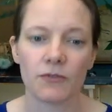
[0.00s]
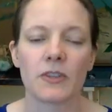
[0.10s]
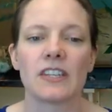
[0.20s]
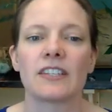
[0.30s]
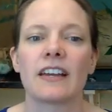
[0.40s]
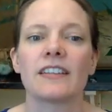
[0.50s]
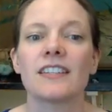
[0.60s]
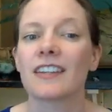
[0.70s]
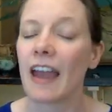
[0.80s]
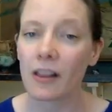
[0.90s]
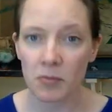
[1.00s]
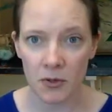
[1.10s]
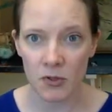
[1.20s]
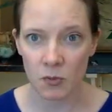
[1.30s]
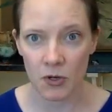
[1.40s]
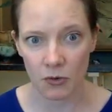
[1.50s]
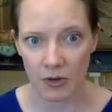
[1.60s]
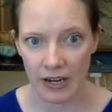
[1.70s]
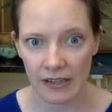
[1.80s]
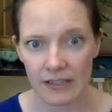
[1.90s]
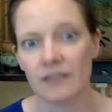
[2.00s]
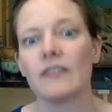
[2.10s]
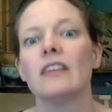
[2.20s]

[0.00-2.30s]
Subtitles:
for this test. Calipers work great.